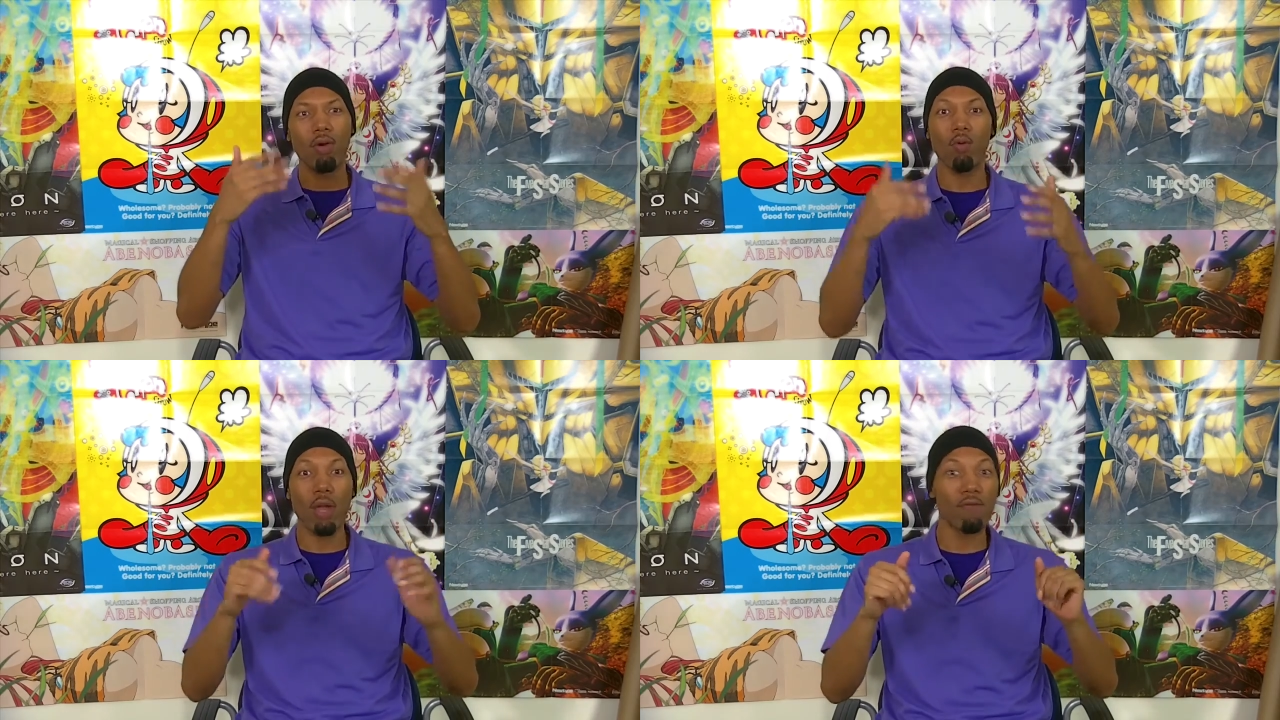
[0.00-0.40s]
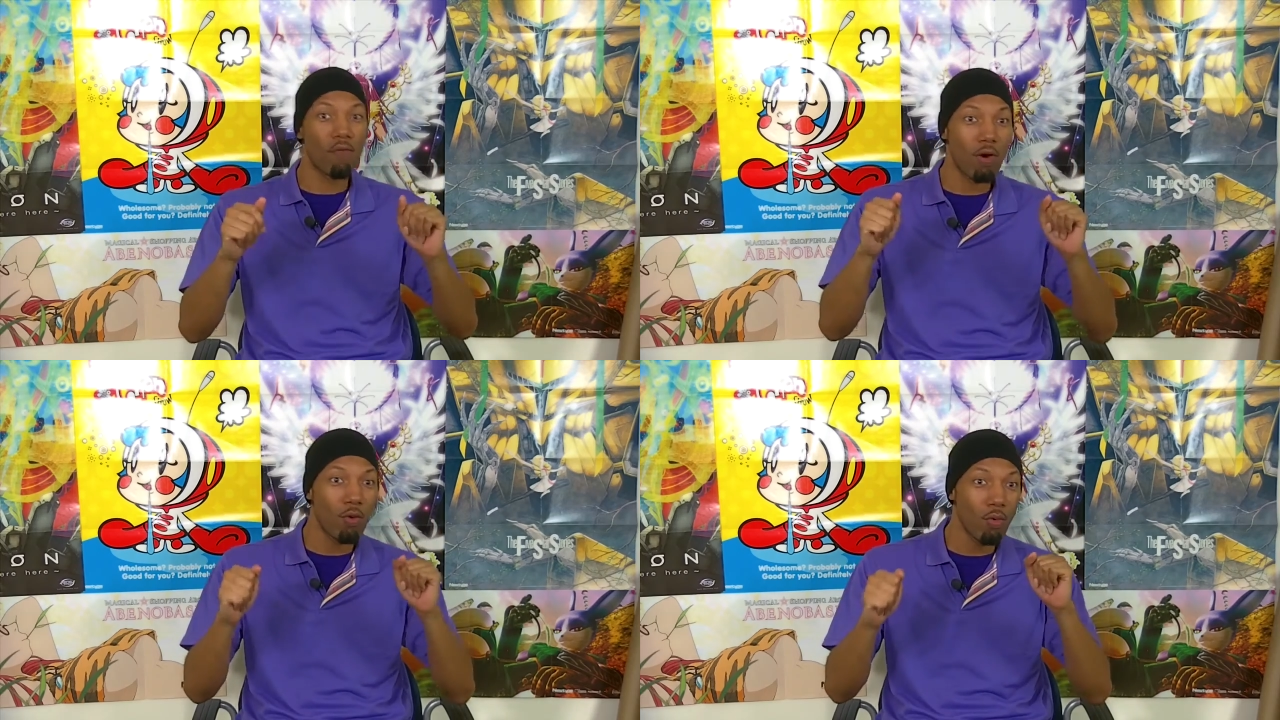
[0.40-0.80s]
oh, I'm waiting
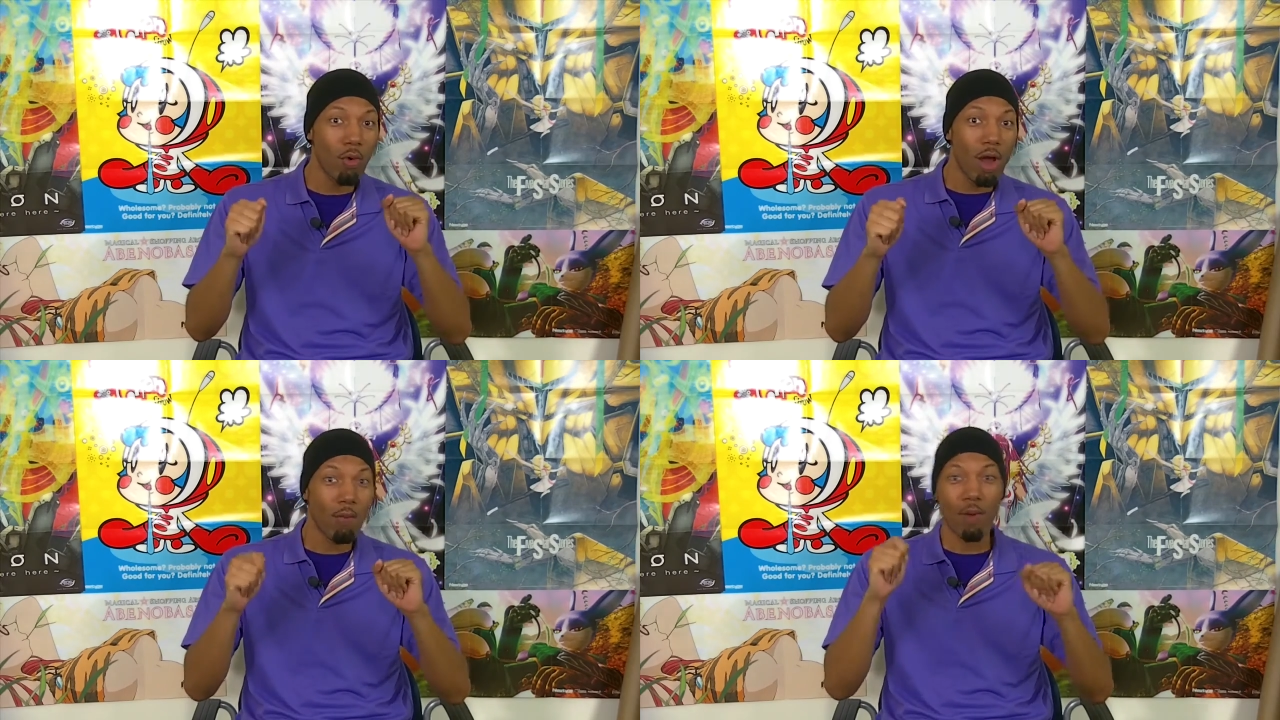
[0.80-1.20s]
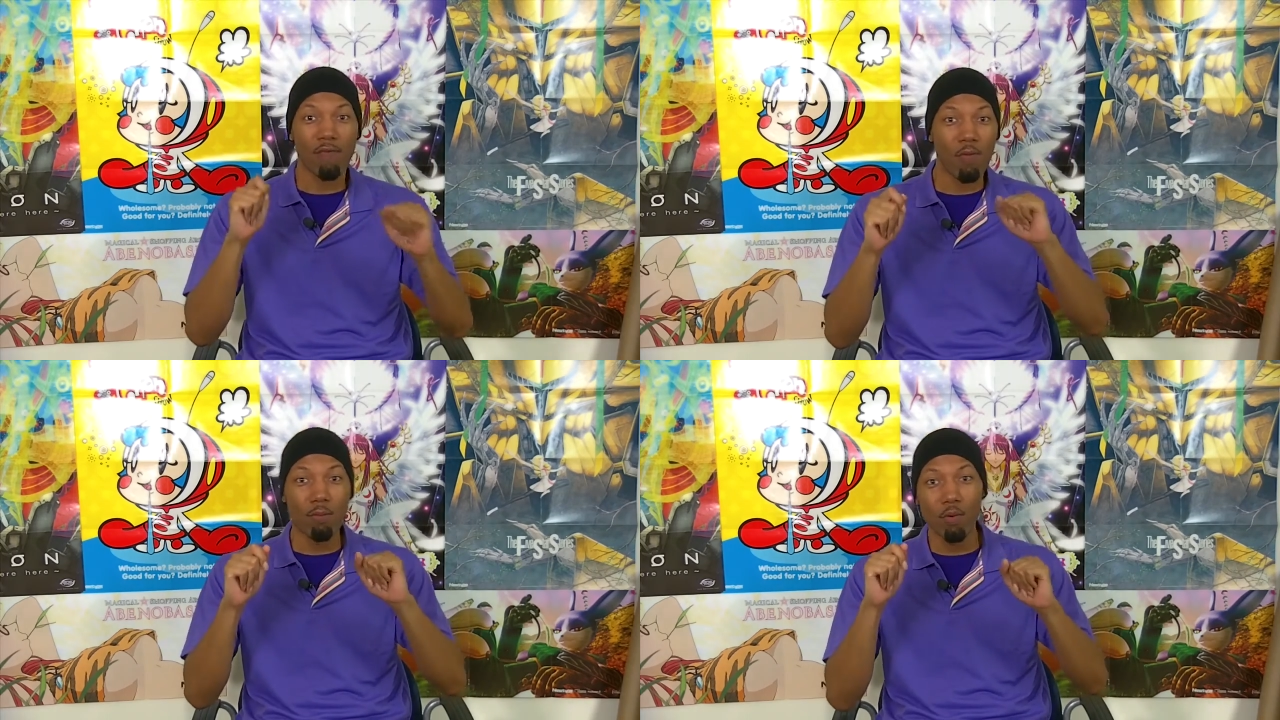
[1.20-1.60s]

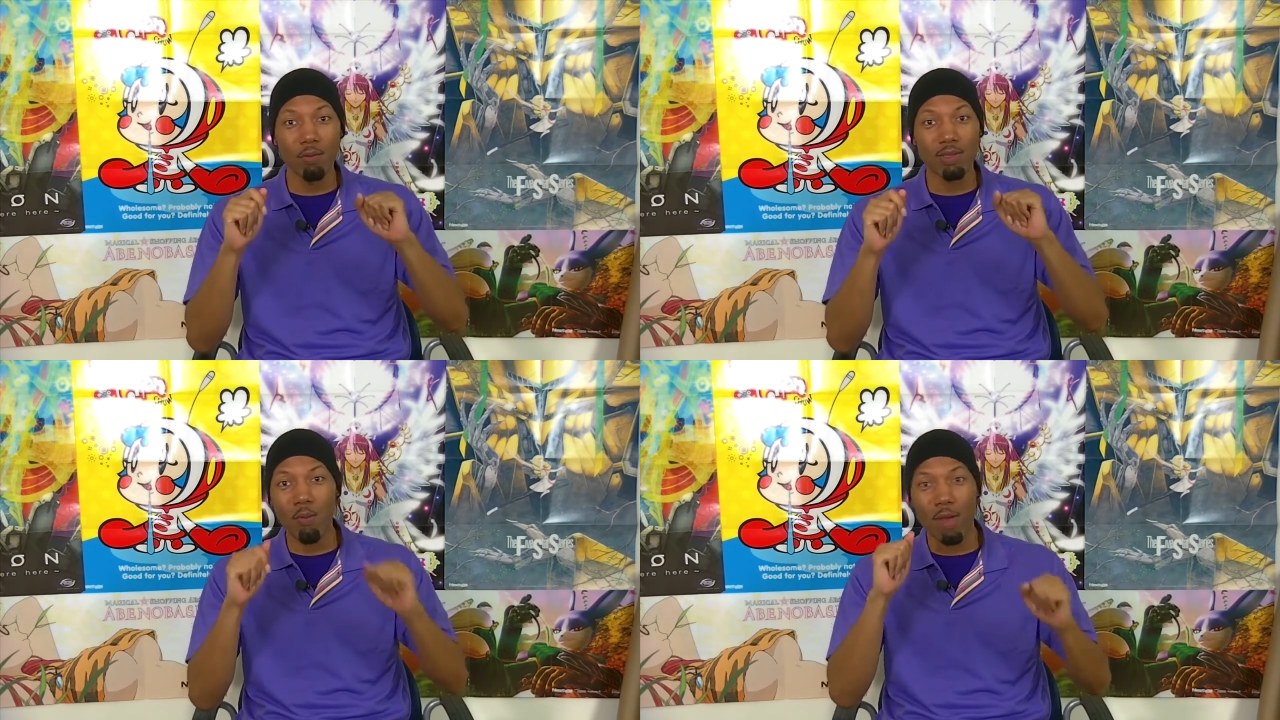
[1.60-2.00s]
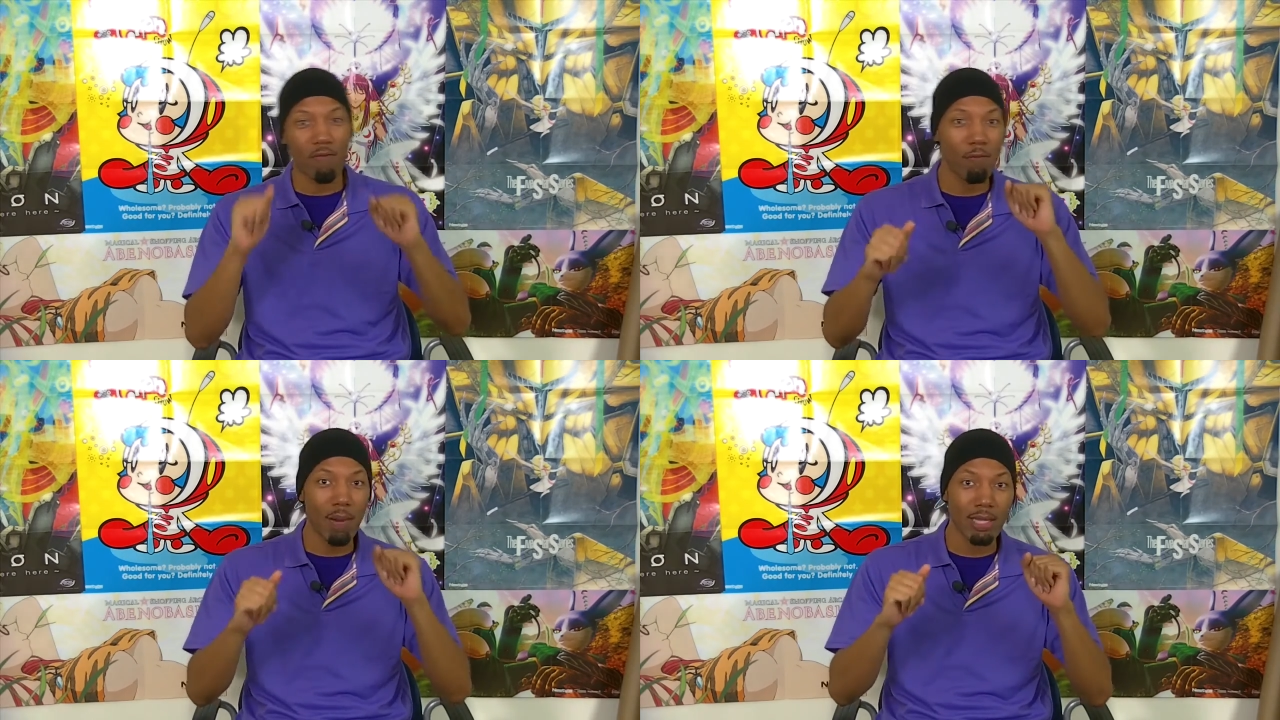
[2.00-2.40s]
for boobs, I'm
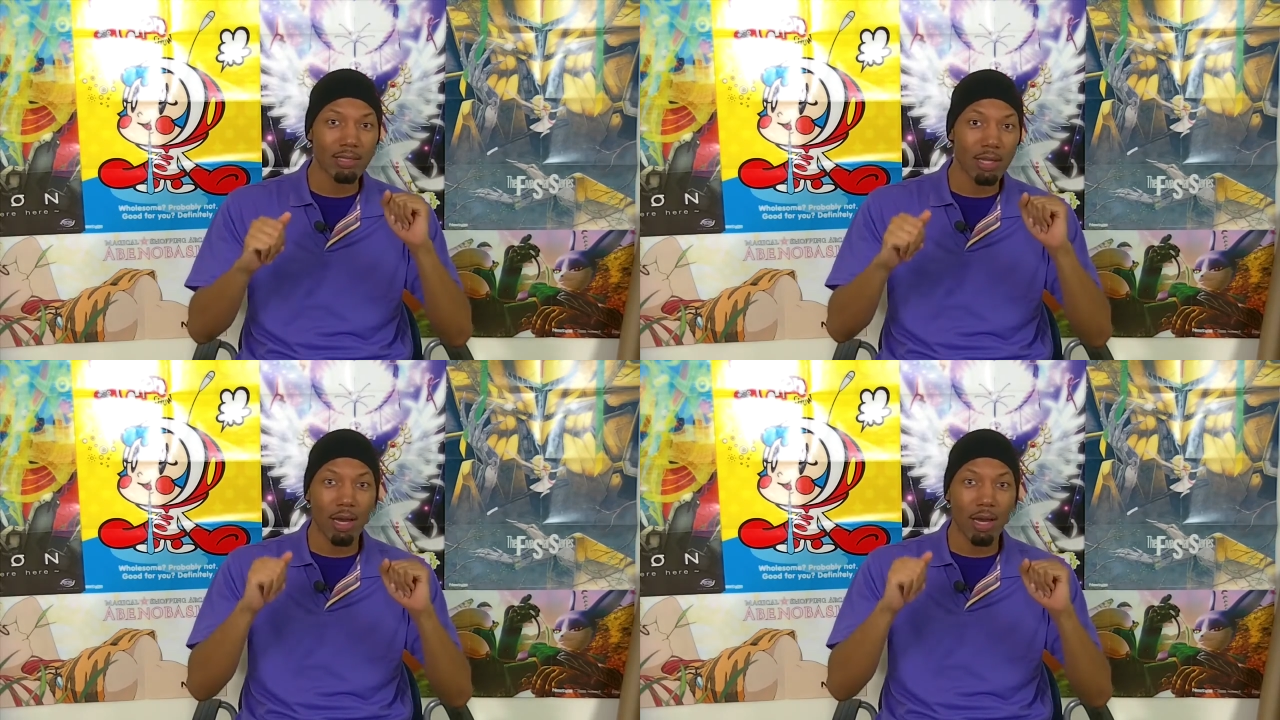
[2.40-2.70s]
waiting for butts.